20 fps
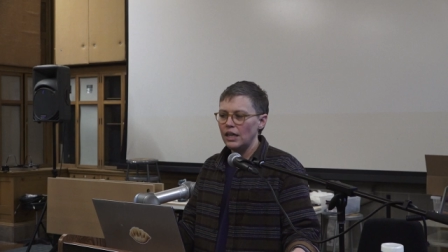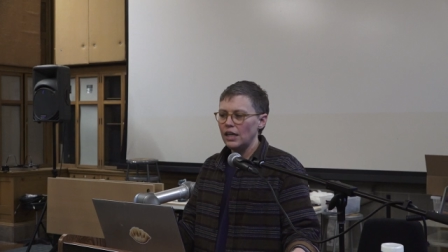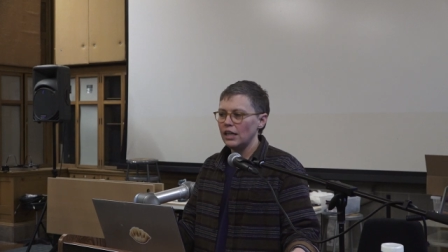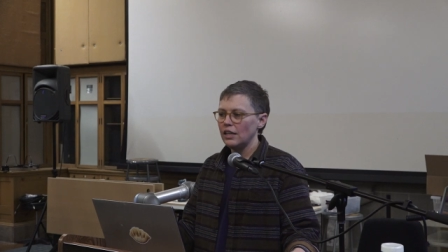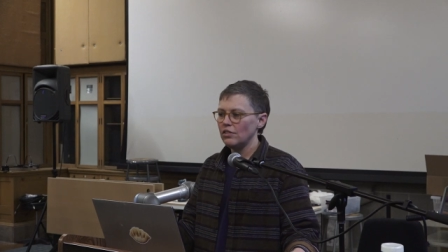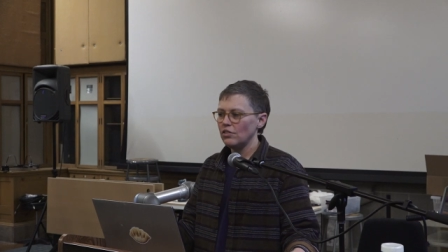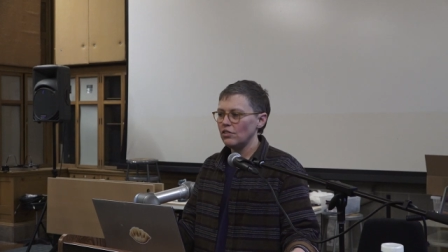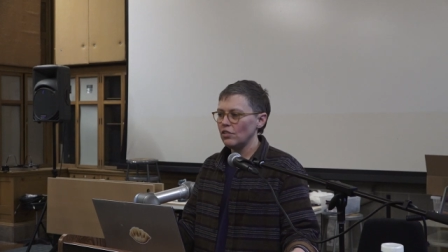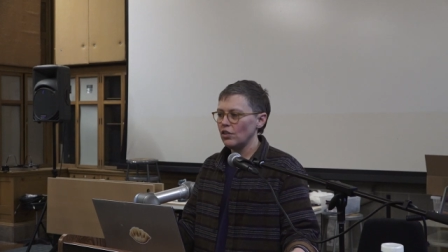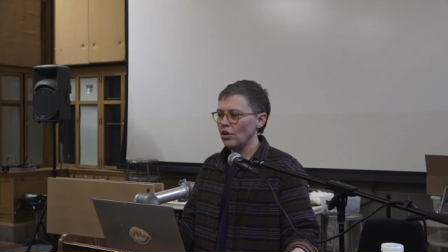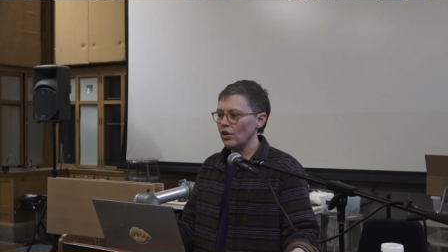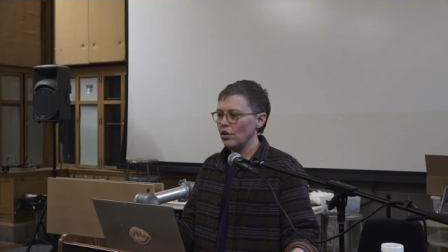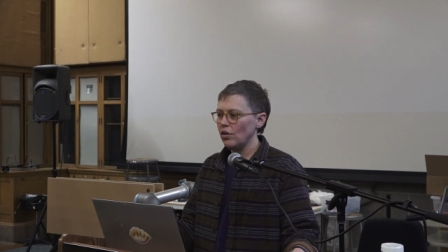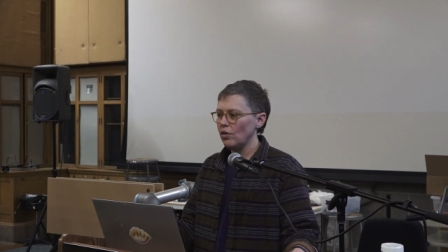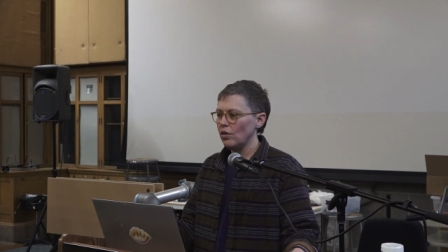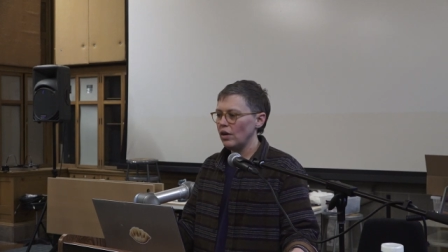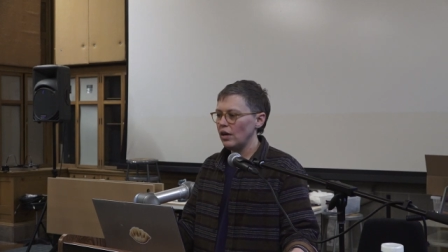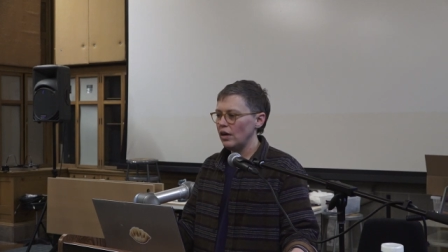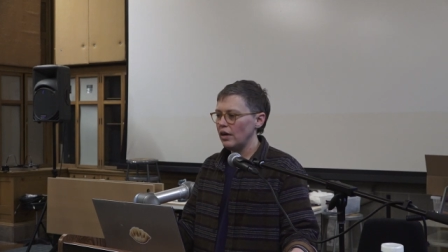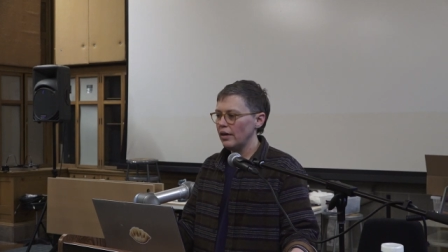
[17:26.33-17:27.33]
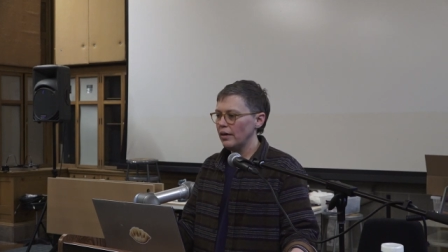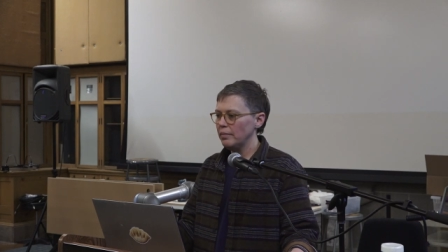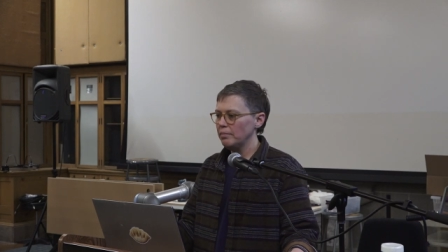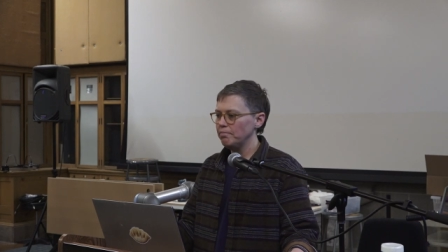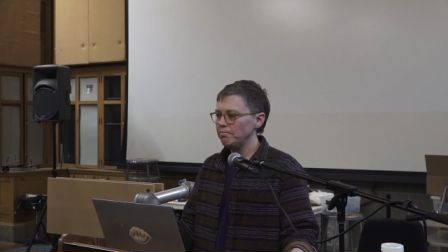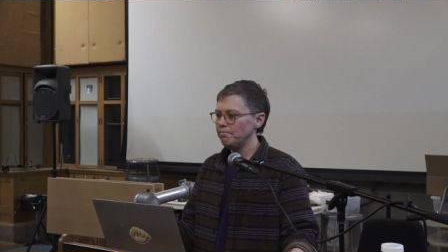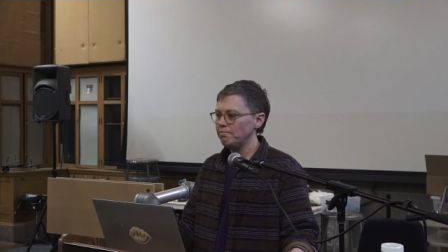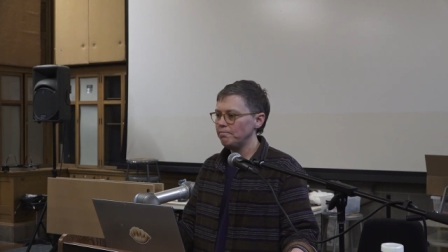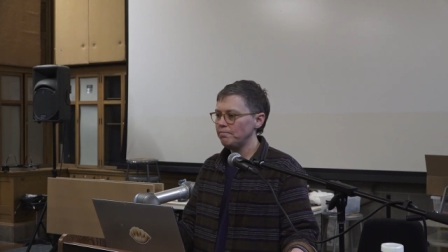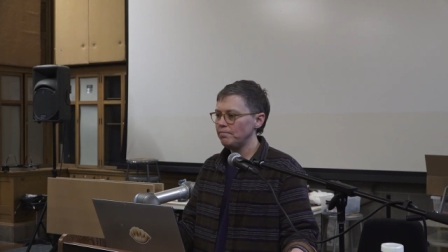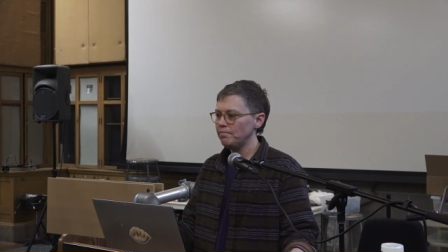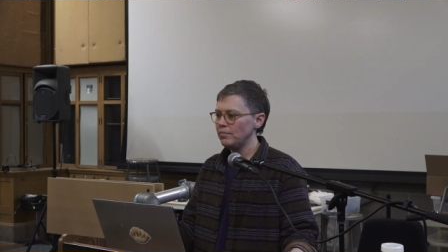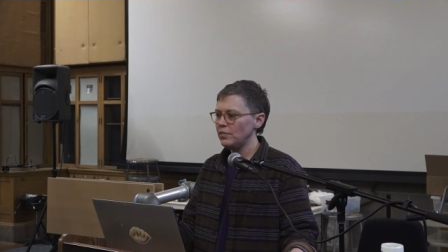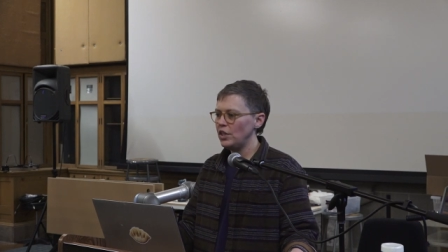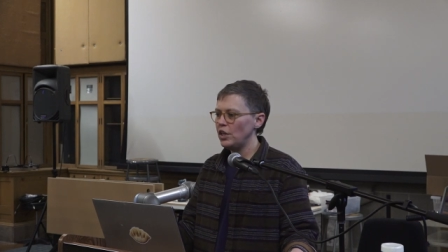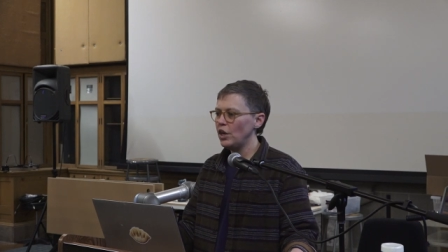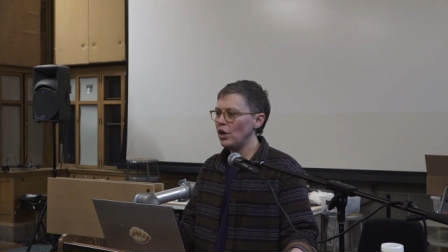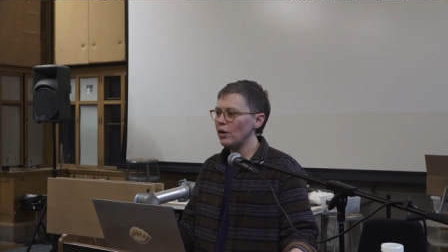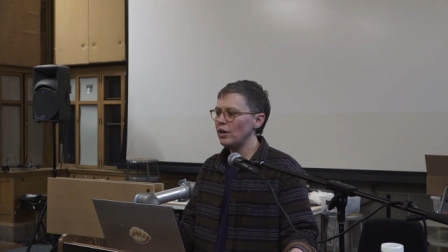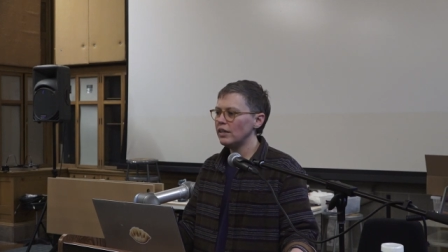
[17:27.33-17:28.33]
And so,
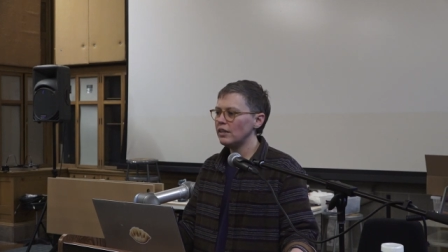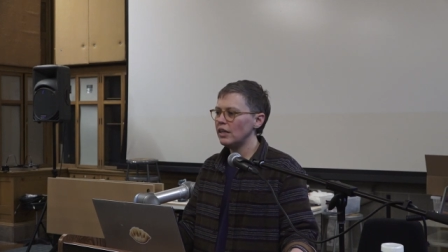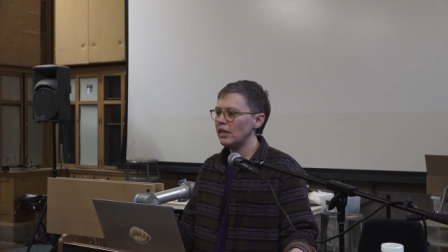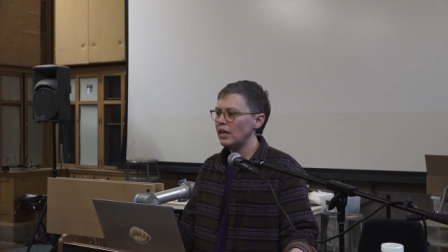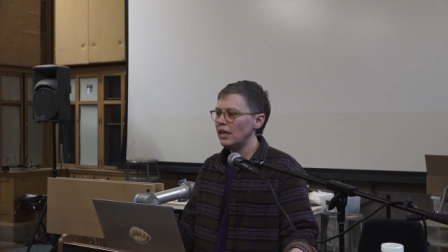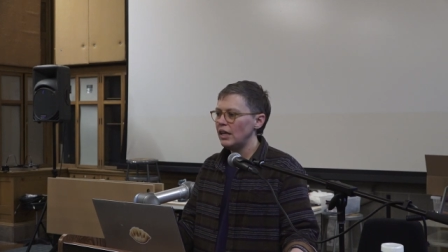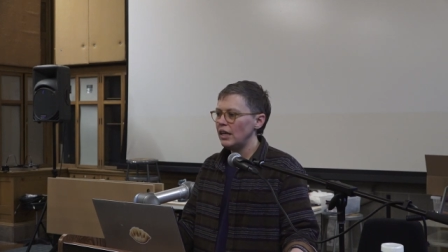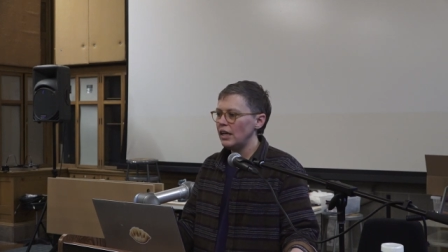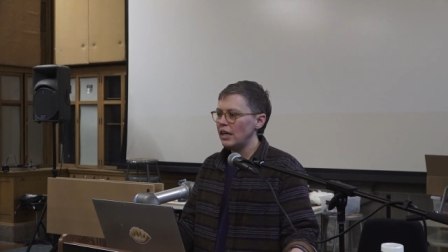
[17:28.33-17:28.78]
you know, it